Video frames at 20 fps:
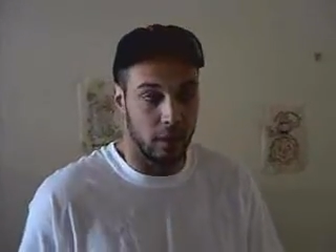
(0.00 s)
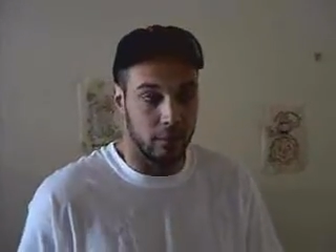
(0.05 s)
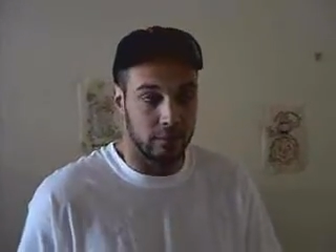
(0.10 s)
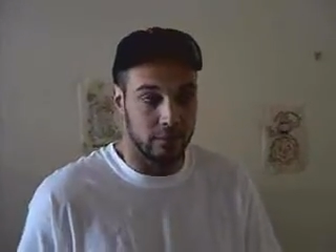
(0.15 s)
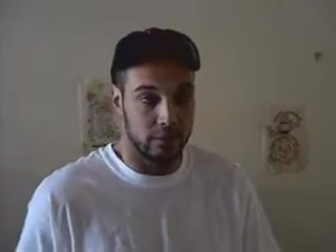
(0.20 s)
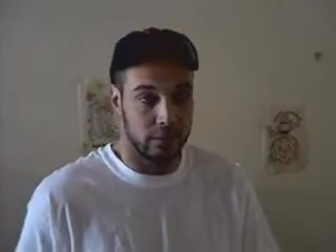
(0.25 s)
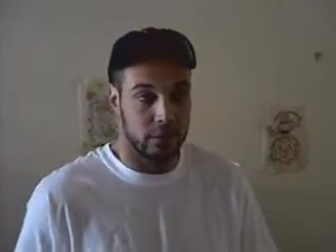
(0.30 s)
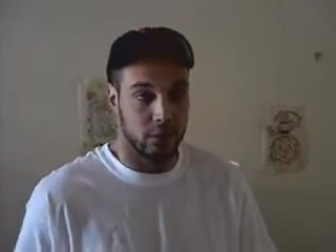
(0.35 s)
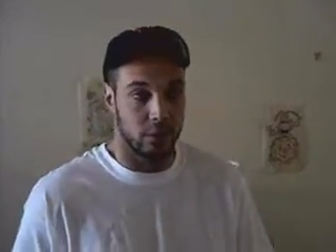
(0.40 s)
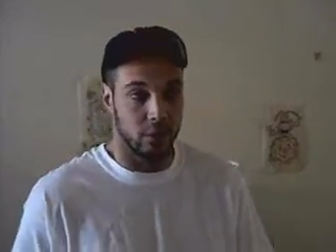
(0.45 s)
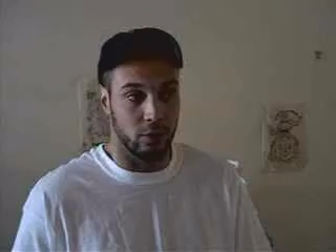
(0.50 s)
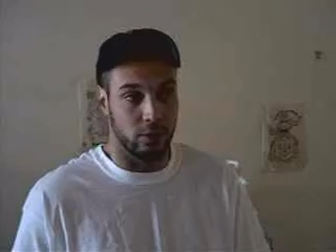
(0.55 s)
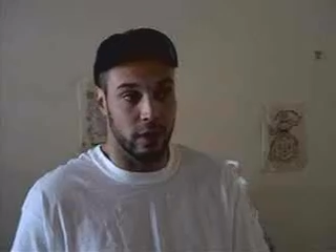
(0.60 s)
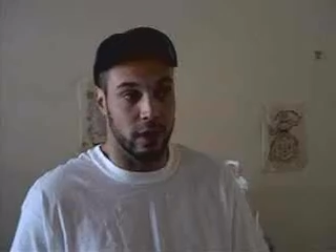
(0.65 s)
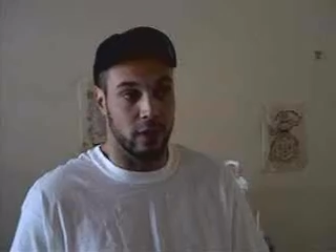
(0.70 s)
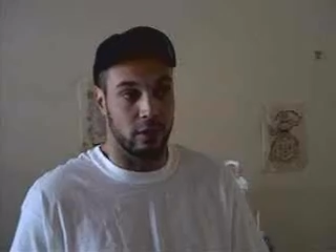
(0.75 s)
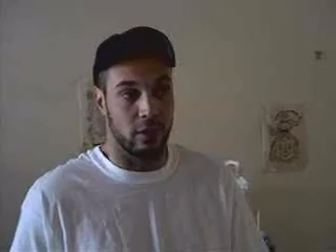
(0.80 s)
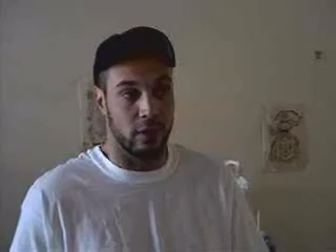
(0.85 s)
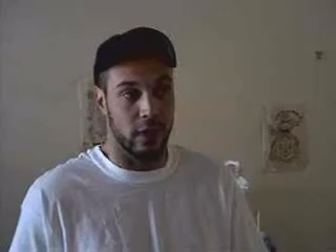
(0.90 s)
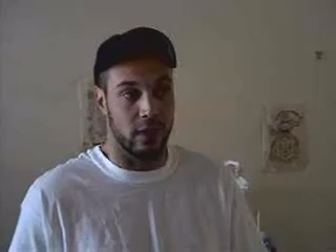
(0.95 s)
So
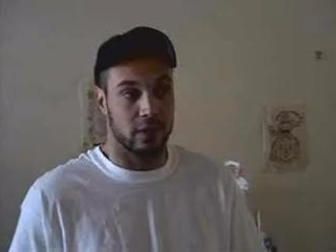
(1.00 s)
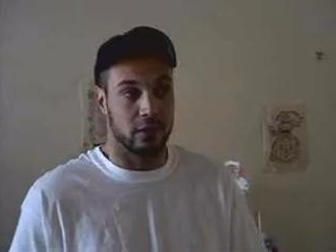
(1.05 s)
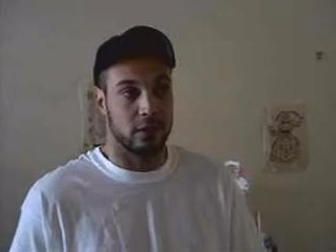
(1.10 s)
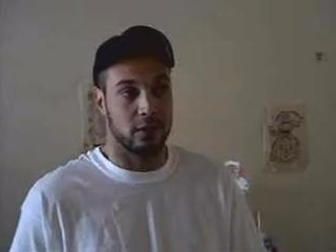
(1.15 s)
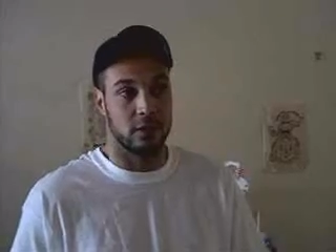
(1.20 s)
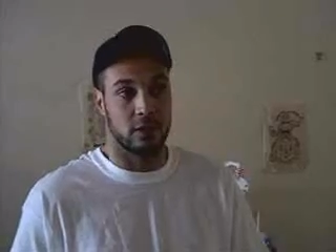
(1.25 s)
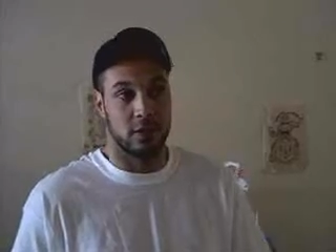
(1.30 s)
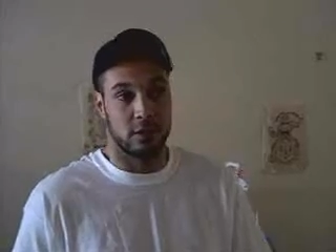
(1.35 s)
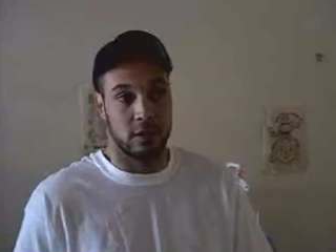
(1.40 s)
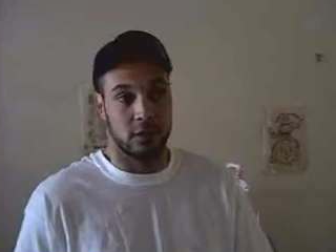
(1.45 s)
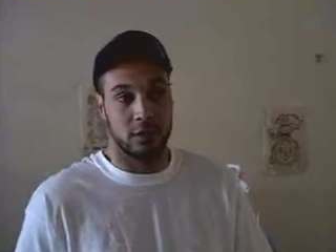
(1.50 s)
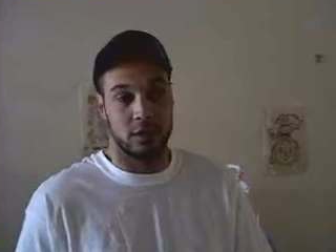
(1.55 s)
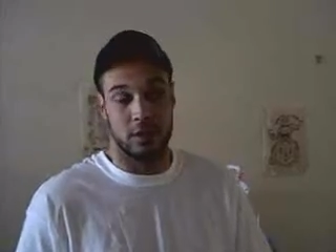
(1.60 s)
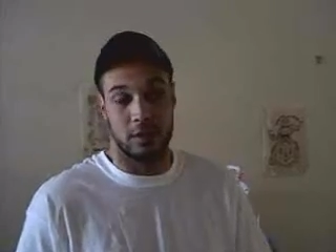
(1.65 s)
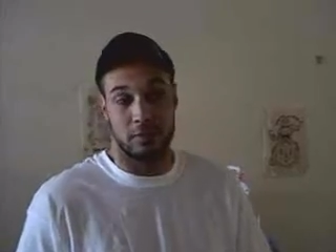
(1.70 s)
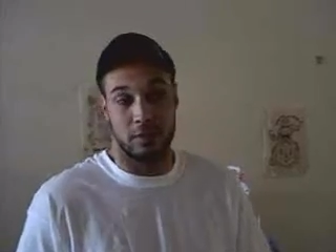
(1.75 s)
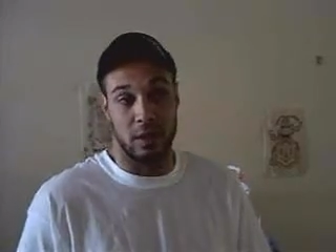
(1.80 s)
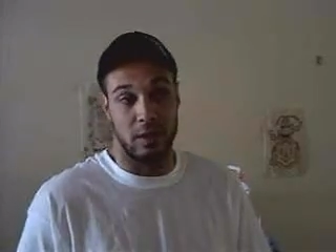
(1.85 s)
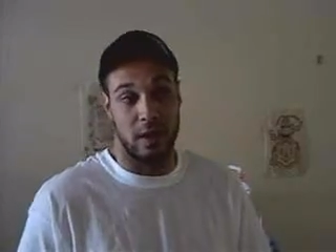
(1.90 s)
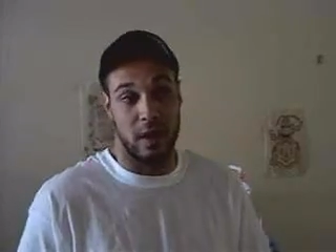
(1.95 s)
that's
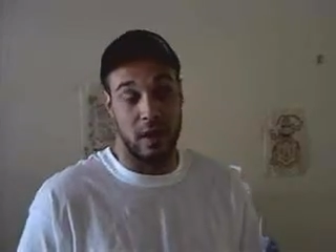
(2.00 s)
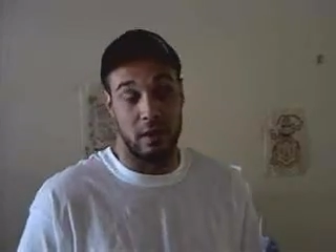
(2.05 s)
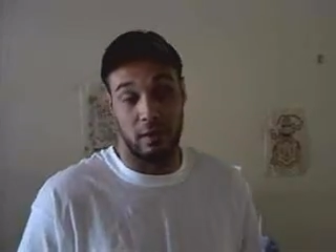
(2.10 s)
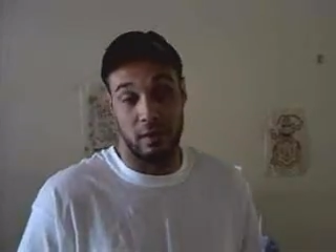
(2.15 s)
something that,